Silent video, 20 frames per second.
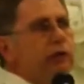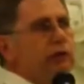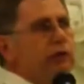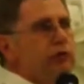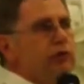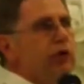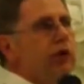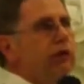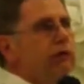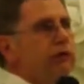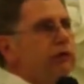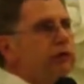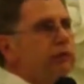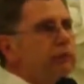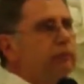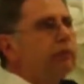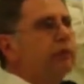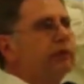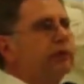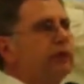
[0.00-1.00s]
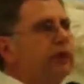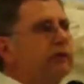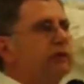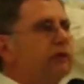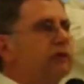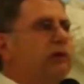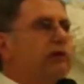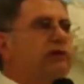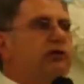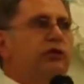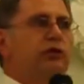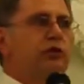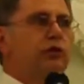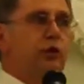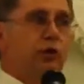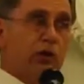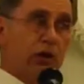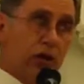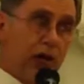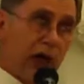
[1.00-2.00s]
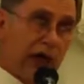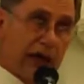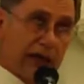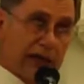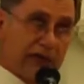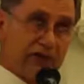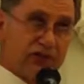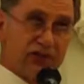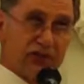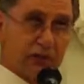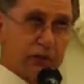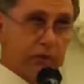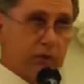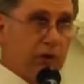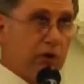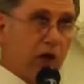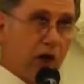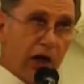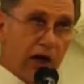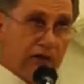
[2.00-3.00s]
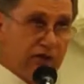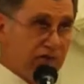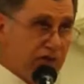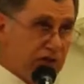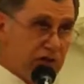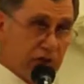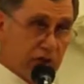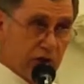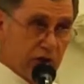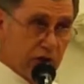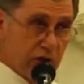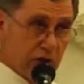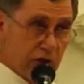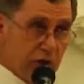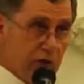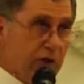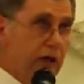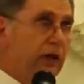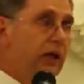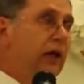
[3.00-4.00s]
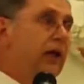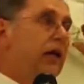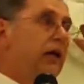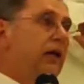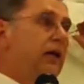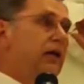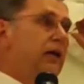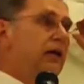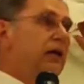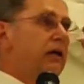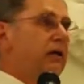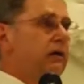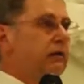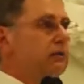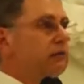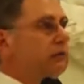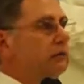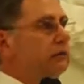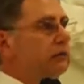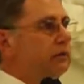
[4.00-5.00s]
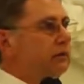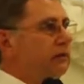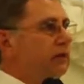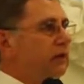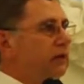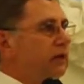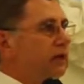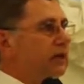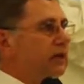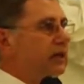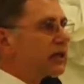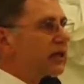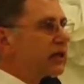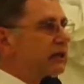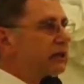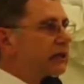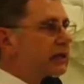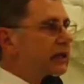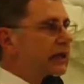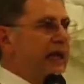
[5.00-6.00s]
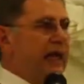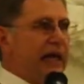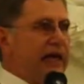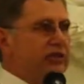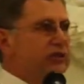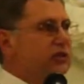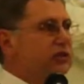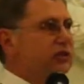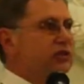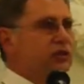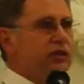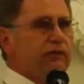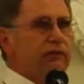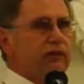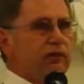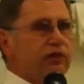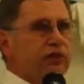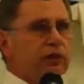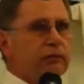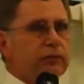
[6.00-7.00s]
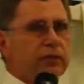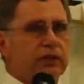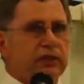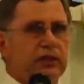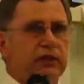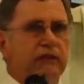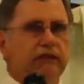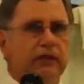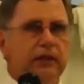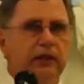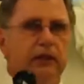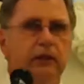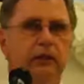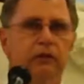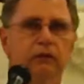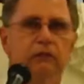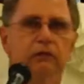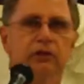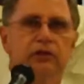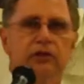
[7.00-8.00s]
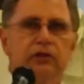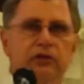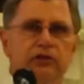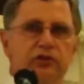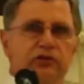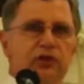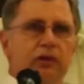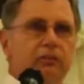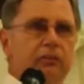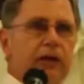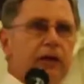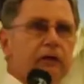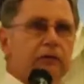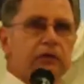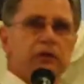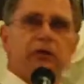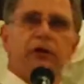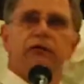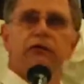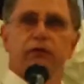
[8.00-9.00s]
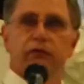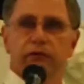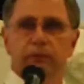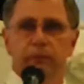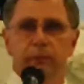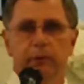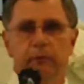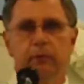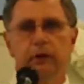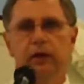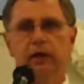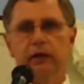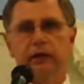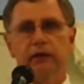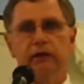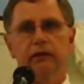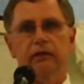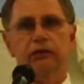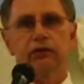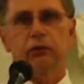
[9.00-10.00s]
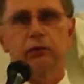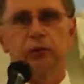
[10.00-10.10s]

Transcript: to resolve it. The important thing for us is you're not some non-physical uh, essence of your subjectivity, which is somehow different from your body. There's a